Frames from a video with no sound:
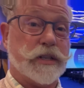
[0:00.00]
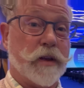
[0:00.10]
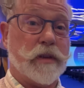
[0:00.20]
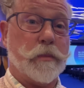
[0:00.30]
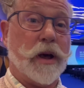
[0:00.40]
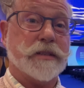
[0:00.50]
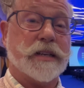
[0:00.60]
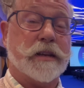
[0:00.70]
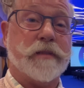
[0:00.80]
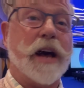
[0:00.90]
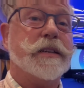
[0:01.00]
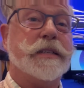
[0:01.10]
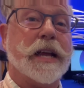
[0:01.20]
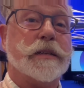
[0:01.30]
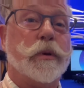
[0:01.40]
HIV positive,
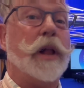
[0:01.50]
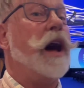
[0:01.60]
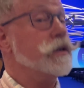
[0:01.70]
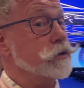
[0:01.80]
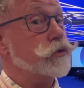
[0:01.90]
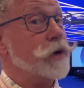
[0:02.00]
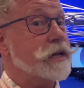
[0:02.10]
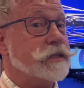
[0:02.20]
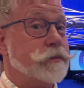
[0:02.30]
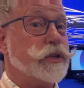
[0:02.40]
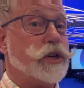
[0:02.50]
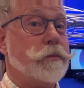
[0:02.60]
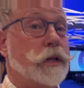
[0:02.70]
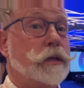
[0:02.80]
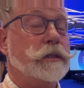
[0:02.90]
undetectable,
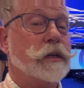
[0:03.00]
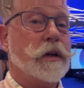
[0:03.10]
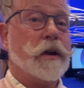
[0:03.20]
untransmissionable.